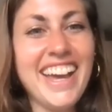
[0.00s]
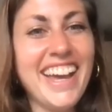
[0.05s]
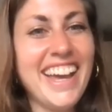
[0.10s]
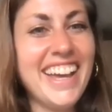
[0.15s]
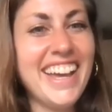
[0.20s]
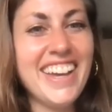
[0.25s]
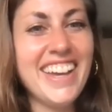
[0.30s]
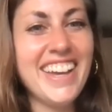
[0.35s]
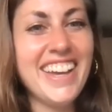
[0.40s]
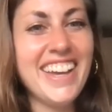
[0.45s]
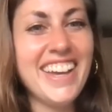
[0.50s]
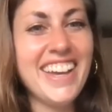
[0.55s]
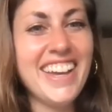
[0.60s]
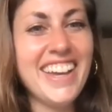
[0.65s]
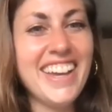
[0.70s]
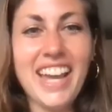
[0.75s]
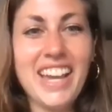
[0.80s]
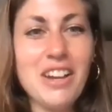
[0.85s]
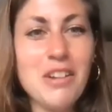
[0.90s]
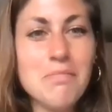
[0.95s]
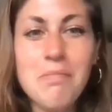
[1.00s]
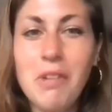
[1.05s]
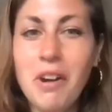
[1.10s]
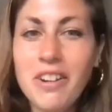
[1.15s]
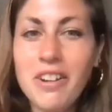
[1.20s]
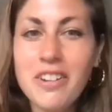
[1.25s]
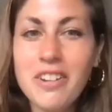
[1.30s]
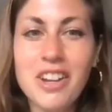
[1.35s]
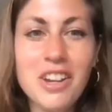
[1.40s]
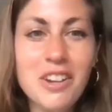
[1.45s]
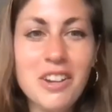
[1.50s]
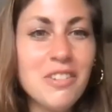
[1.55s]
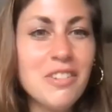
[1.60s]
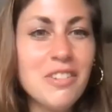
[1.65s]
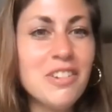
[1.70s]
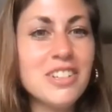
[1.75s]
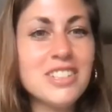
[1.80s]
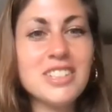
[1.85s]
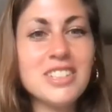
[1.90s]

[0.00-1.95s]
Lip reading: a pottery course.